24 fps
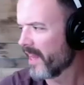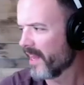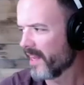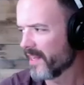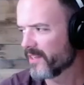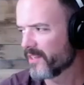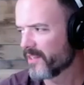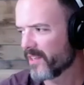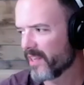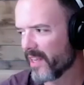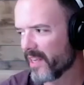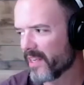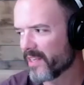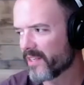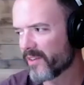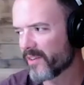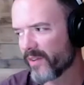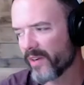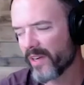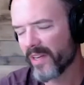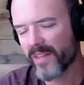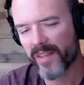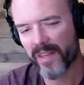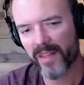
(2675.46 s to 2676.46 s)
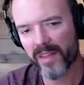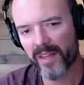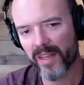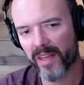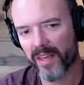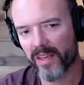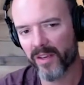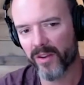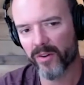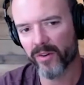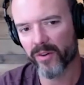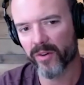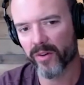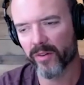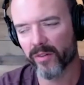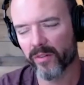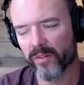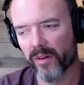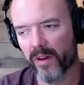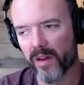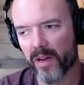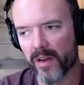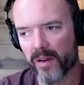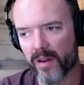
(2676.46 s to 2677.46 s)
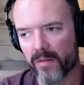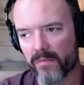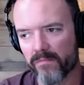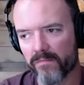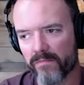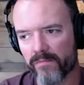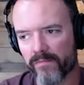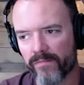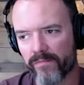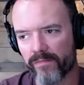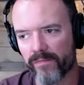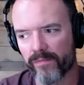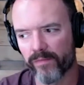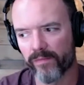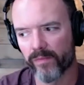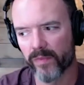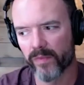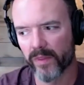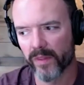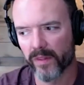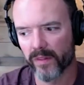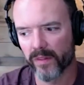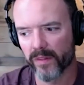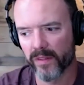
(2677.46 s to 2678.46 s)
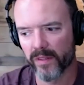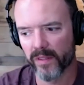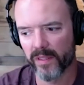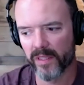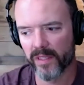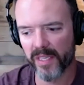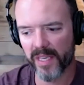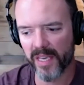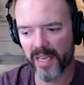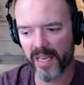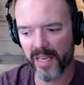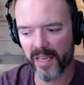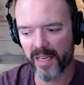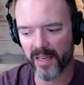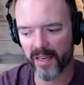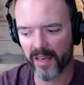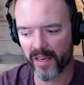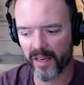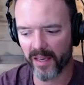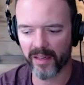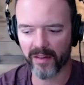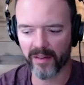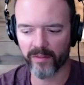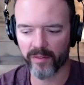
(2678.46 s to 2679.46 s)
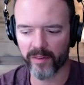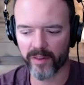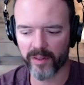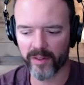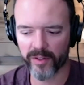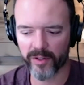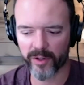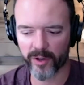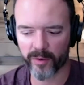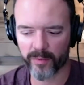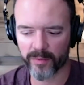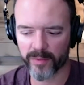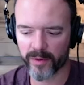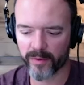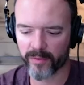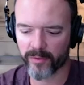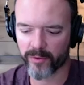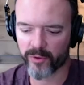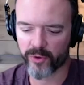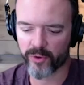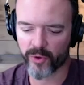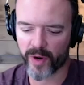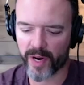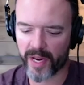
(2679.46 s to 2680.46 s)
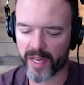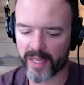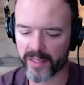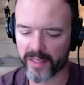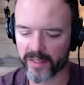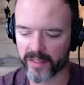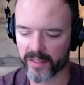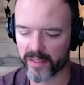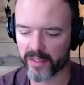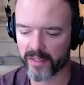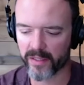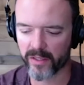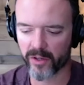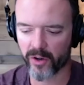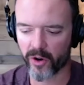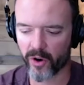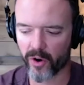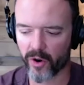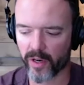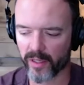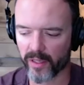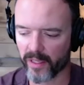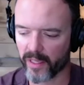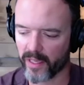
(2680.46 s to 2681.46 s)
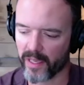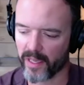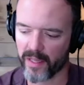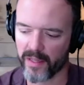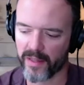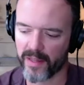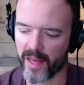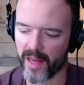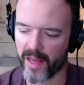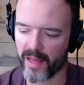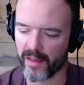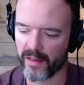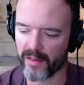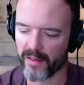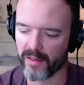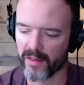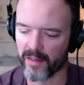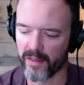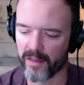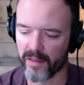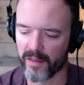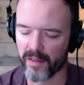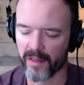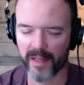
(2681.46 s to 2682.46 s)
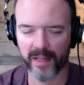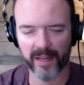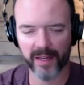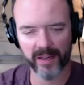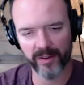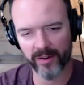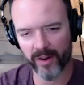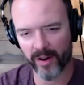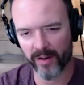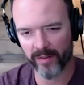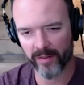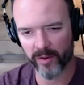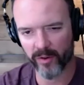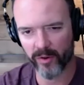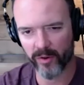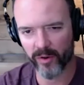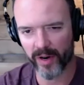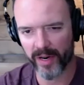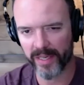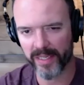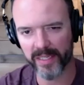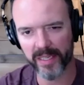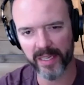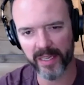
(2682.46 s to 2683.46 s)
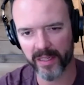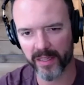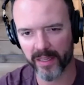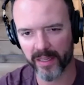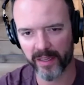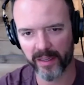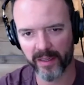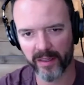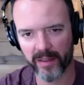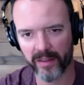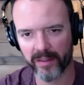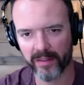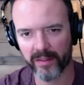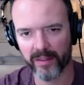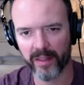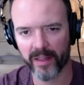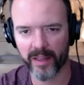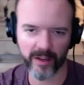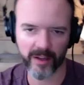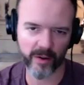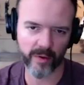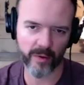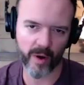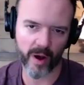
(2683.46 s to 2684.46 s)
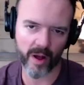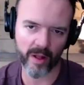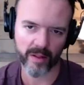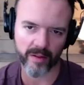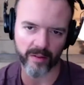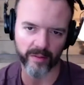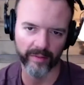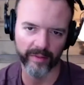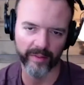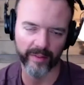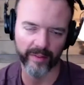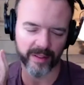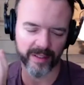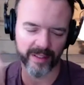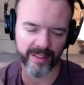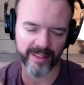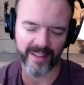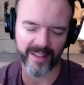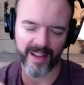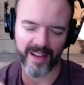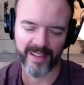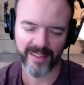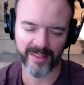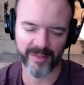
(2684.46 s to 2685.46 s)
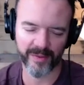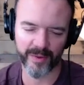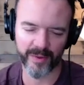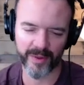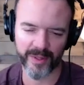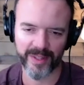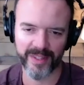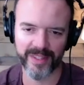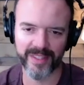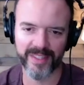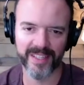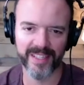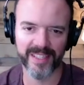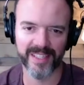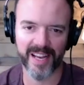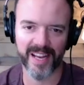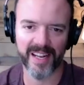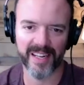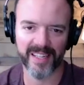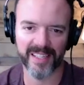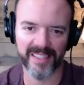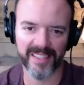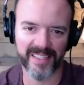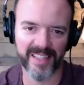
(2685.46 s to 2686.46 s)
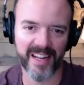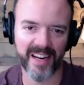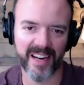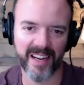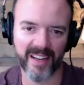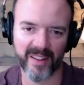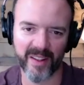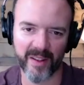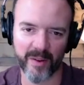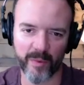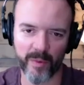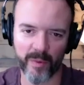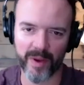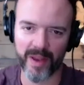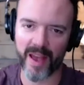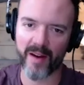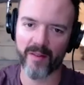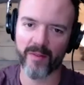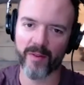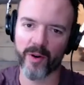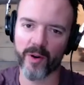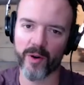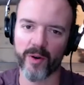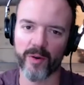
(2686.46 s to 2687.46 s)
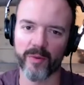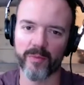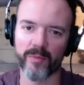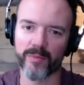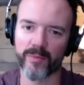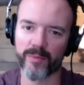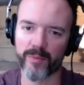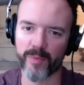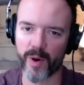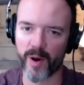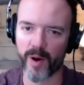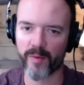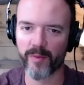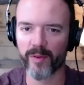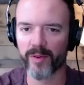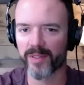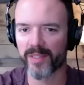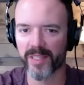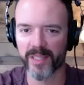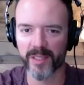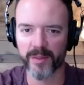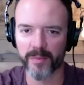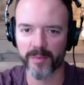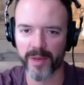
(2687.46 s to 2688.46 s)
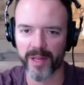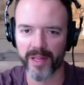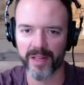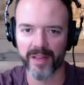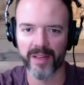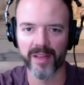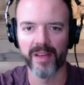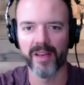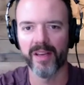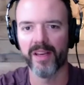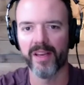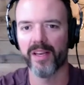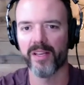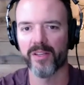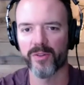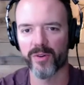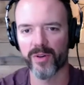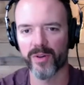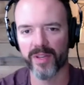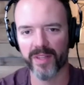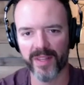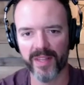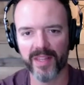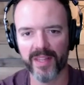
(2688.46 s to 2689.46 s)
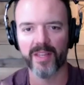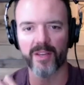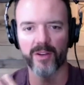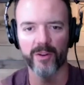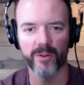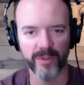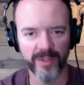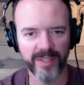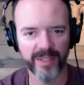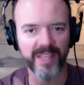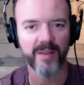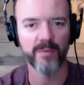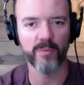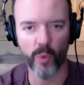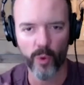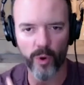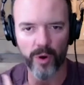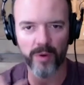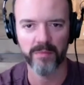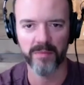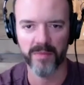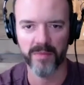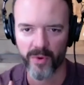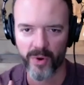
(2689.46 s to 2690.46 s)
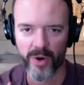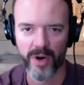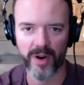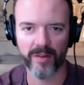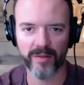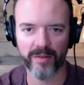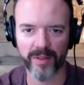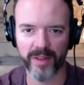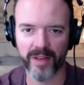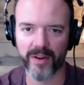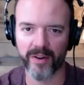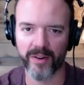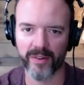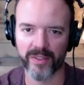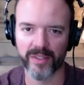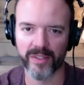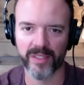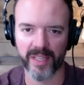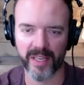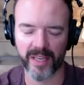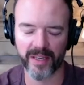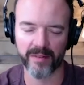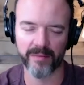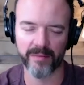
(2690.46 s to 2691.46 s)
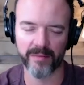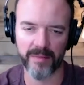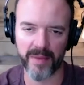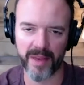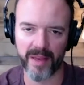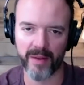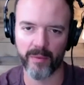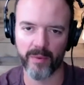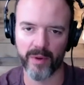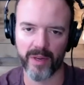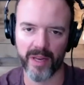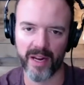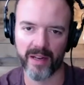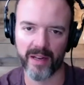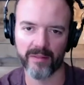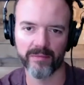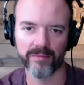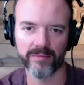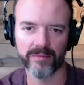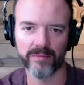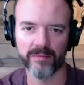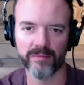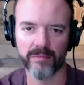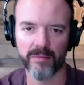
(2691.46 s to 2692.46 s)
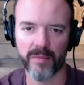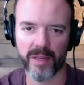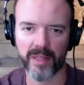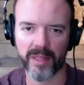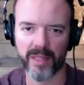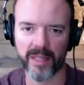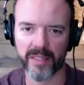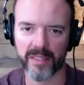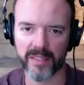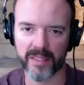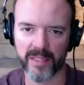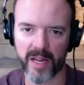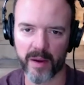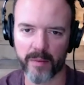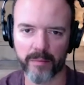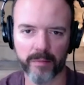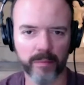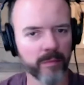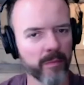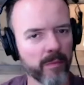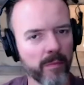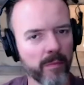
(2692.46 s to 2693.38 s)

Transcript: Is, is there anything that you're um, seeing in, in terms of trends currently that kind of drive you crazy. Like, and I know all of us with design aesthetic, like we have our own preferences, but is there anything that you're seeing more and more of that you're just like, man, we got to make that stop?